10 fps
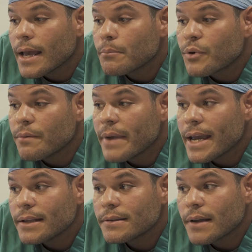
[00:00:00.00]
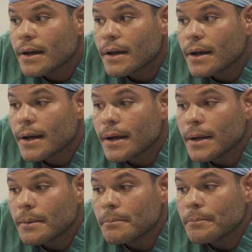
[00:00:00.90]
It prevents uh,
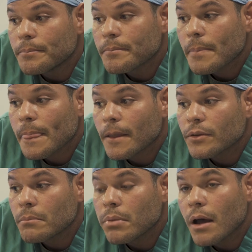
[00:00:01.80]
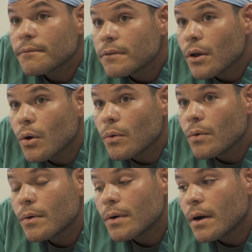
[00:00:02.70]
um, the blood flow
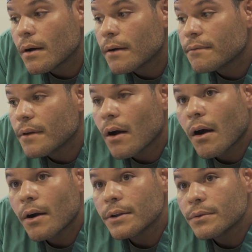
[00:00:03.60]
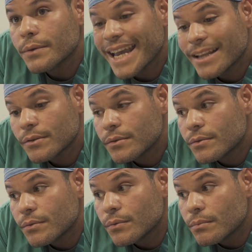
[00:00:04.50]
of the heart to get
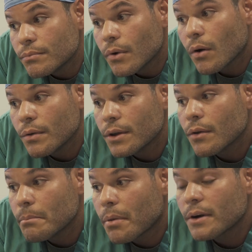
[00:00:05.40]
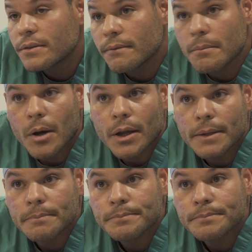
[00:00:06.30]
to all the other parts of the body.